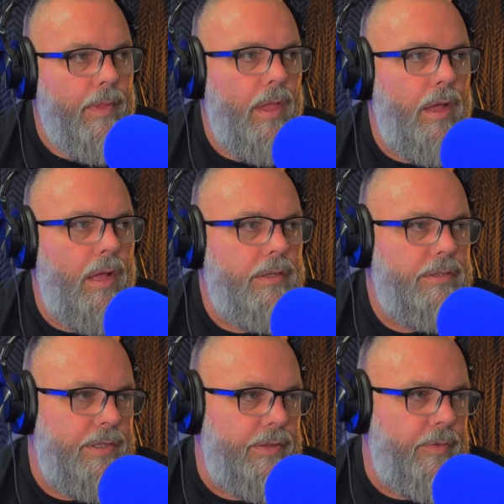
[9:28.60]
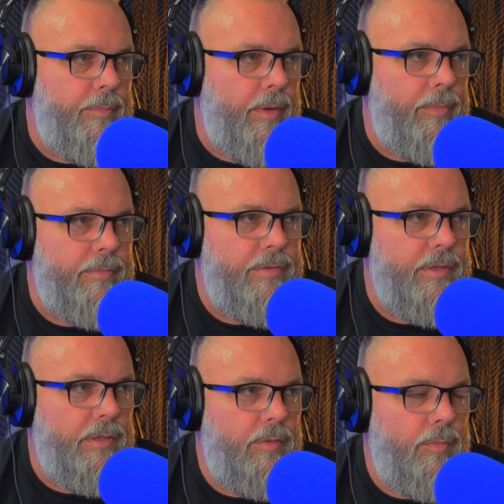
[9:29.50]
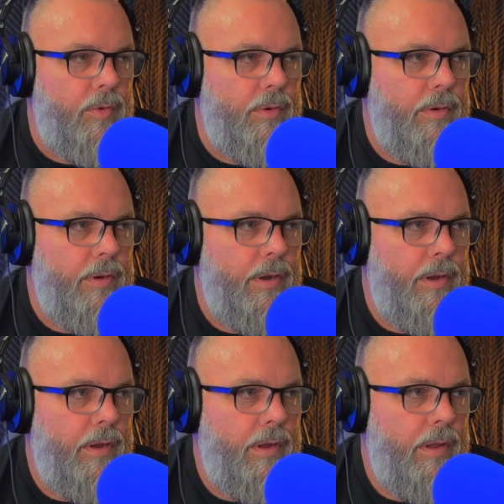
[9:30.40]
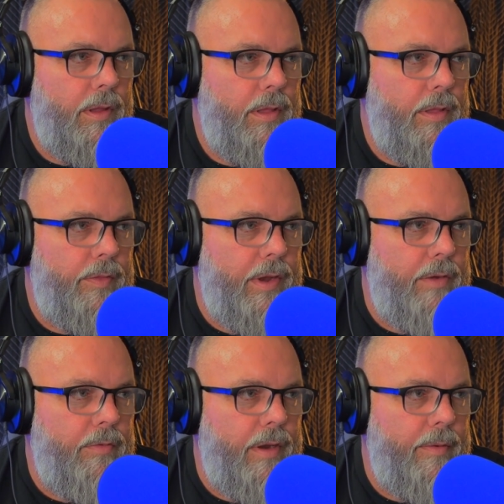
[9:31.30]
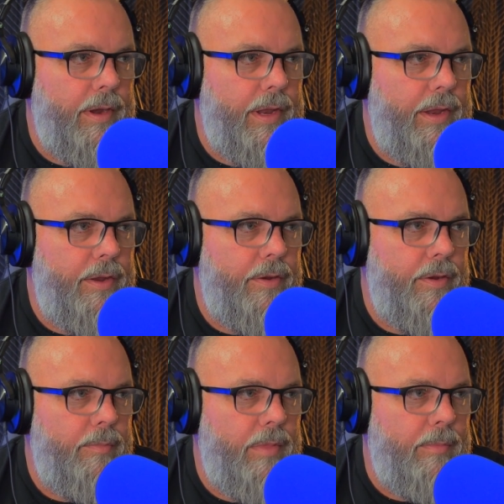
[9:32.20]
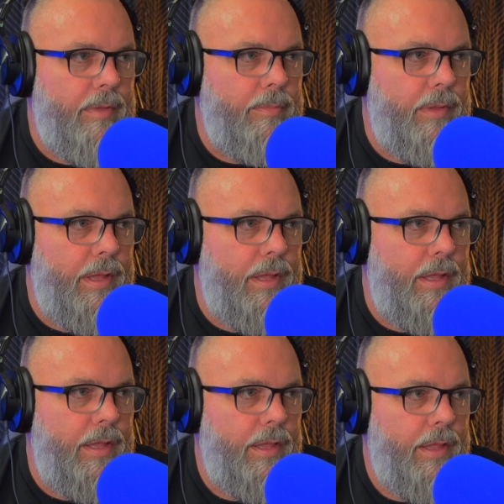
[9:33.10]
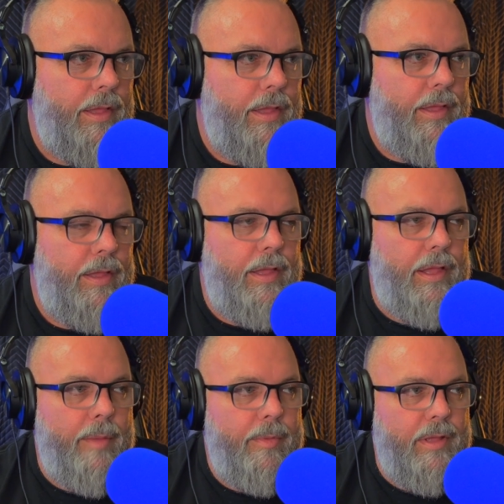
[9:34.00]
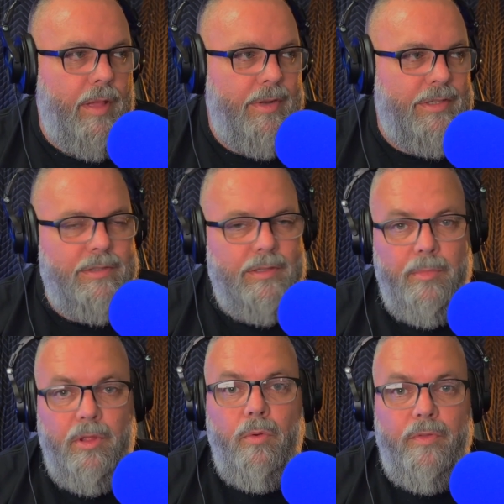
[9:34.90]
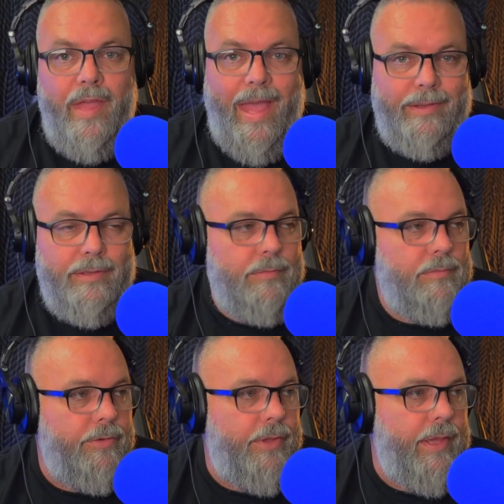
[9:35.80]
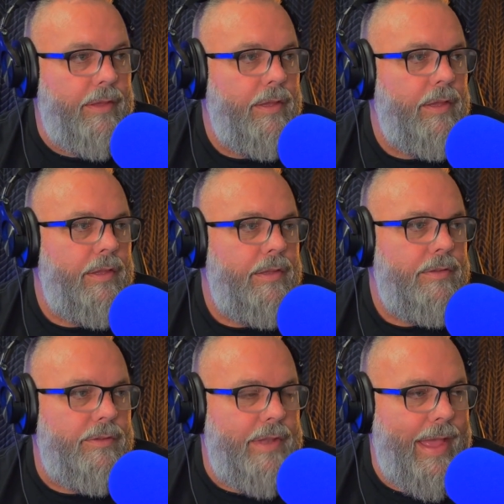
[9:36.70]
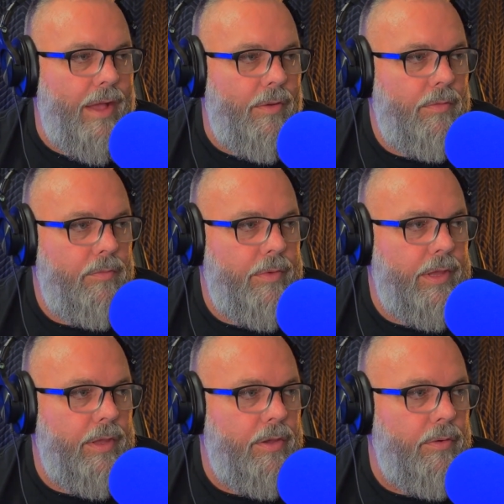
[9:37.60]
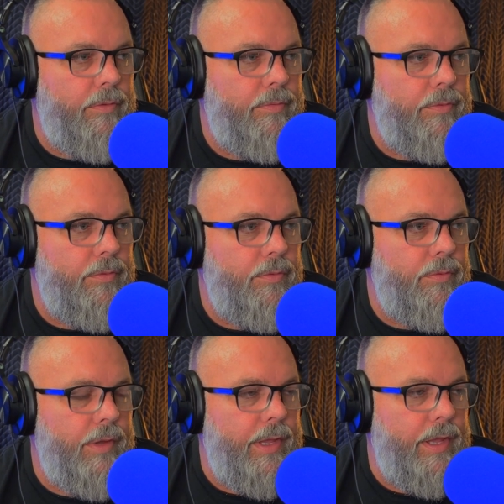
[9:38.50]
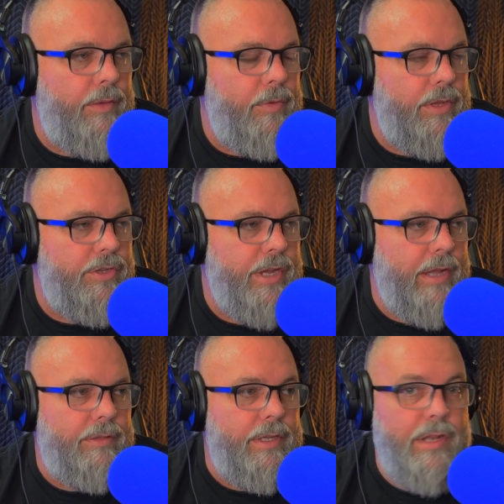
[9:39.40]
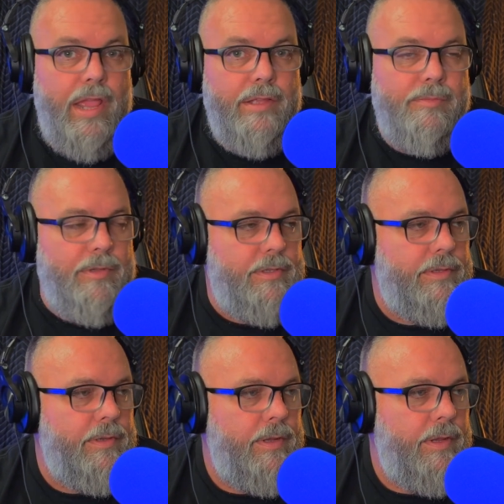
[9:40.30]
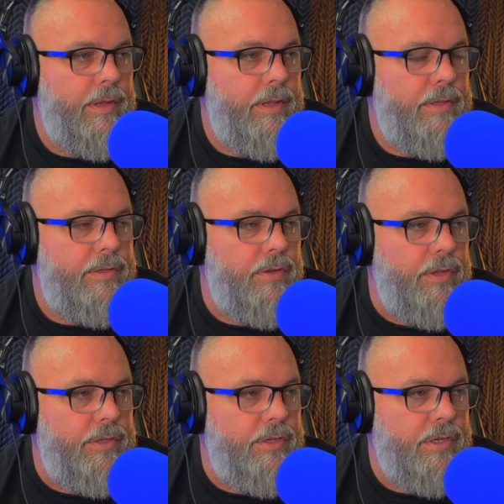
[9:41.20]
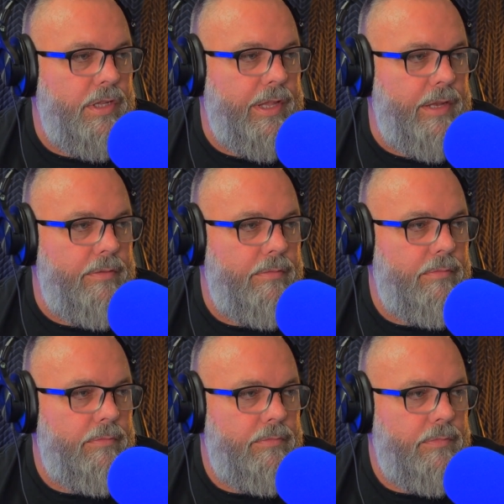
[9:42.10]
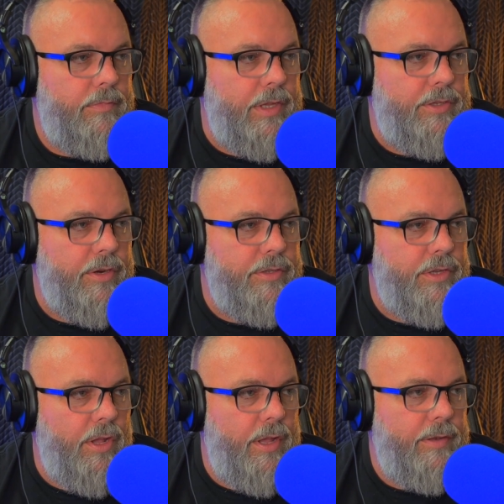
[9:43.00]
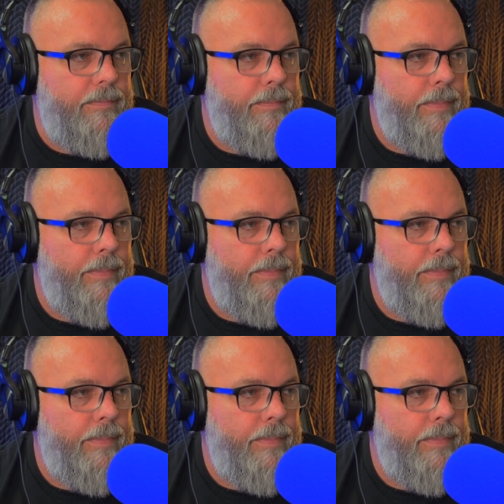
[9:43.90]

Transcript: Let's see if we bump it up just a little more. There, right around here, blah blah blah. And I'm gonna go with that. Okay. So now we can go through and we can check out the enhancements. So you just click it, that turns it on.